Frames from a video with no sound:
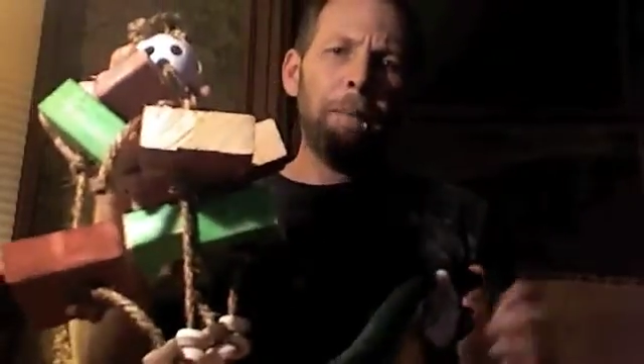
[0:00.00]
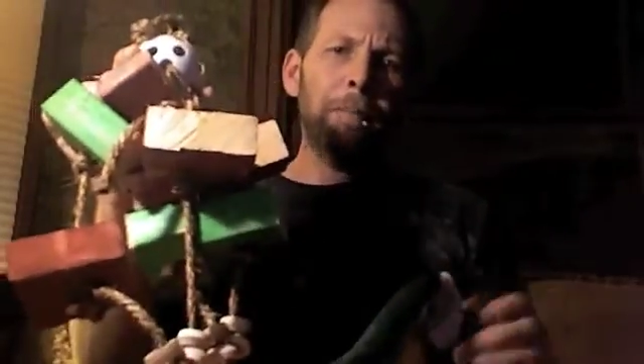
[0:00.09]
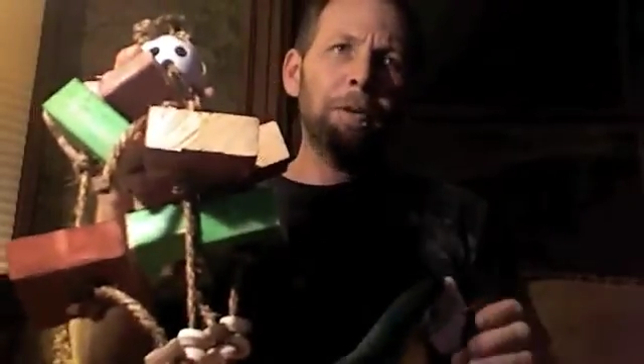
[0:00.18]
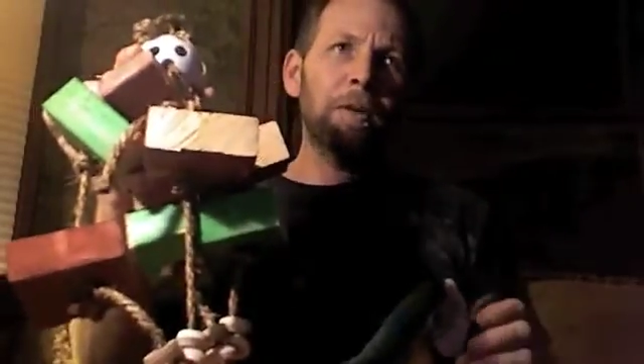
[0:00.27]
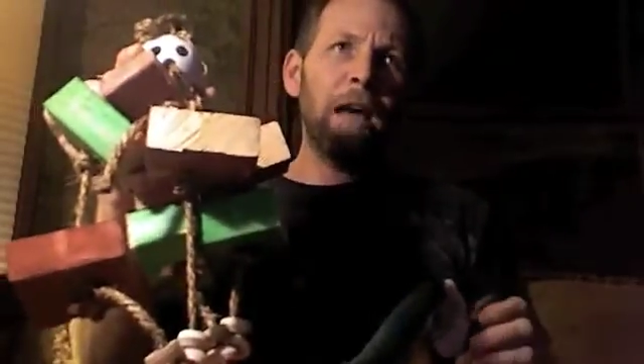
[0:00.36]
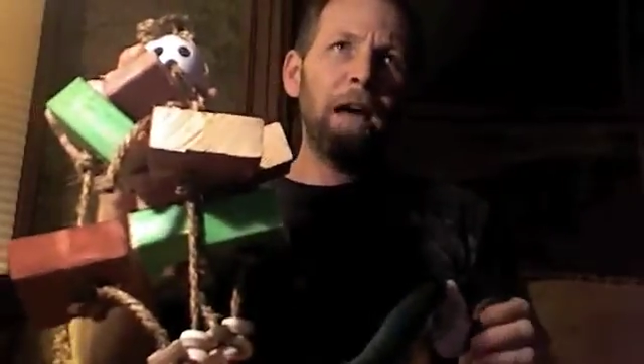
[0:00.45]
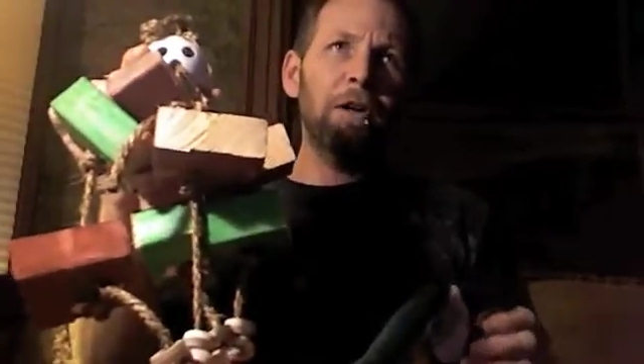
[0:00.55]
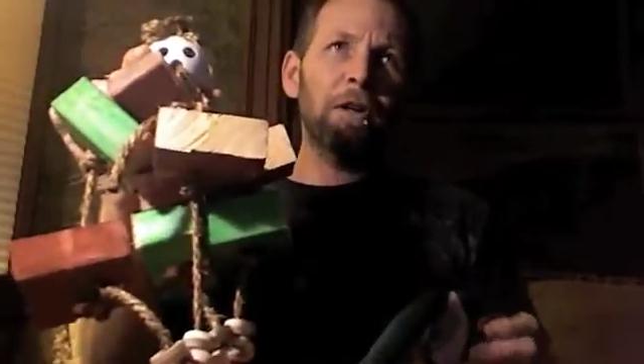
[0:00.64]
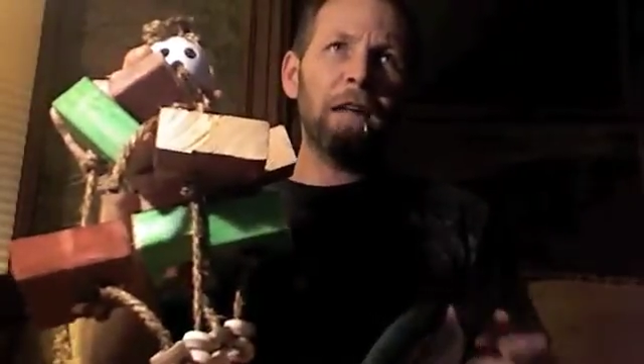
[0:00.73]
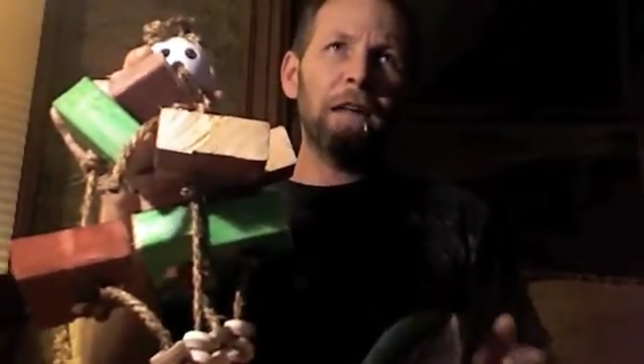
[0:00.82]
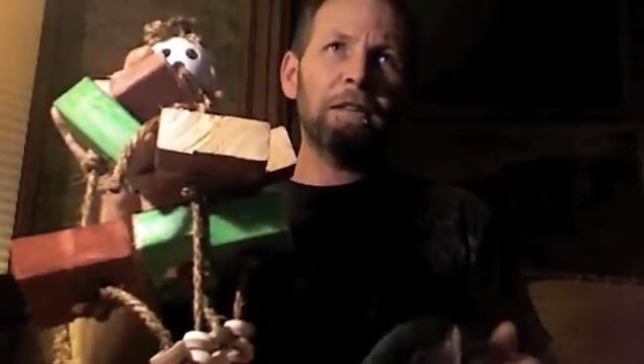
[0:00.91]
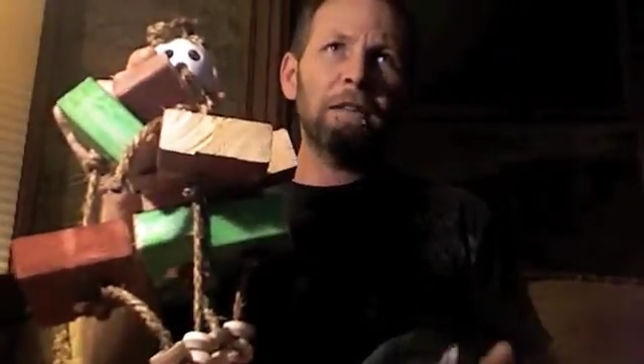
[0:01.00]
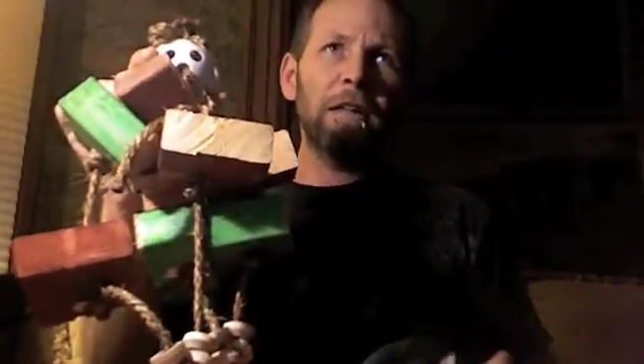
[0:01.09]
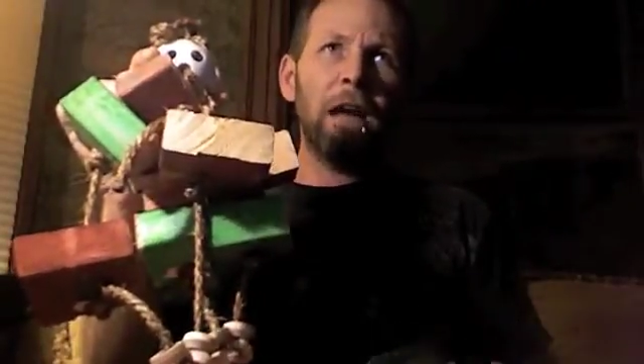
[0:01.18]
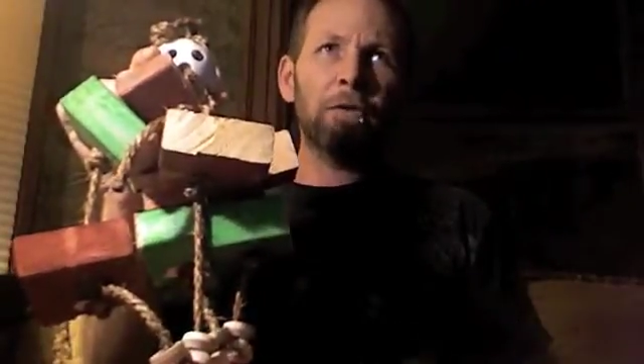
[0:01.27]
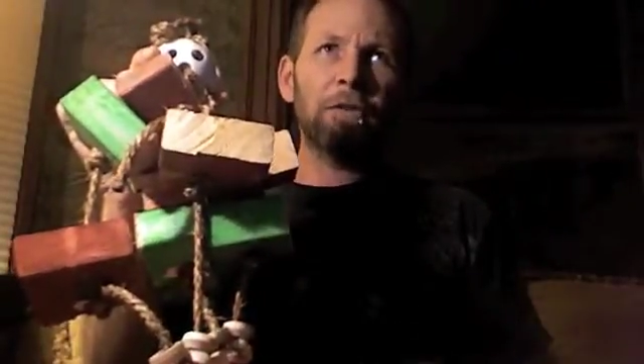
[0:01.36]
hooked that to
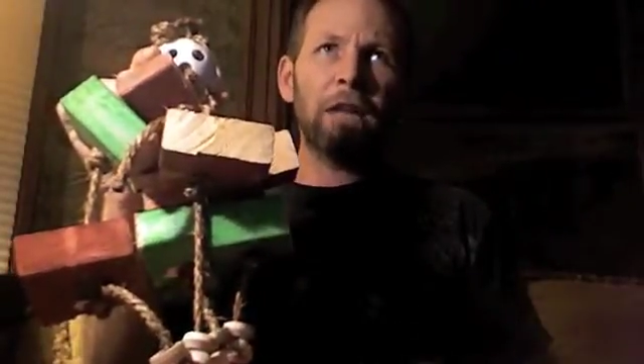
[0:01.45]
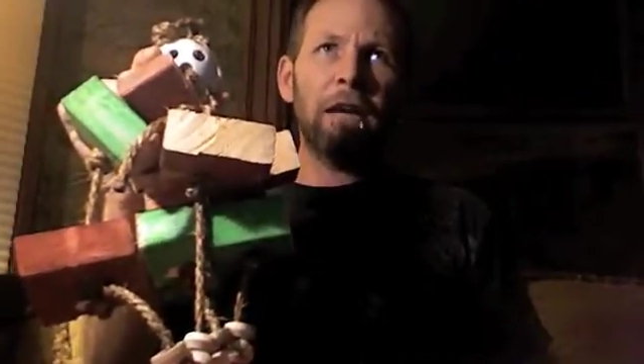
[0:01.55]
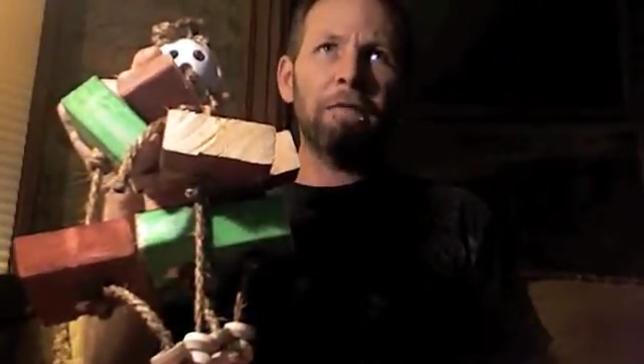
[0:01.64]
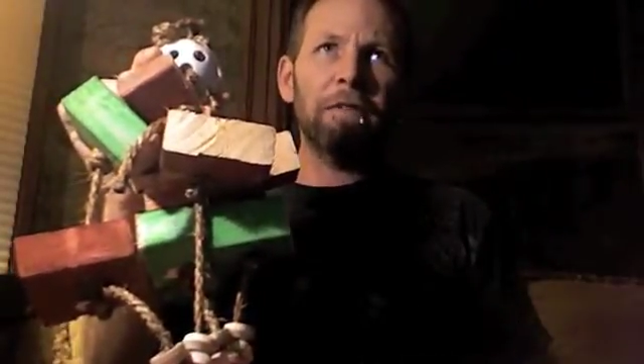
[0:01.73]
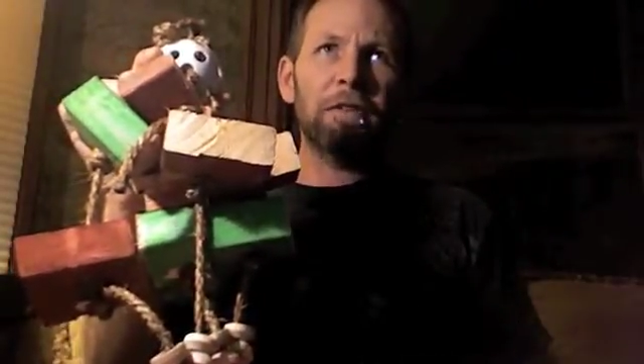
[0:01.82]
the outside of his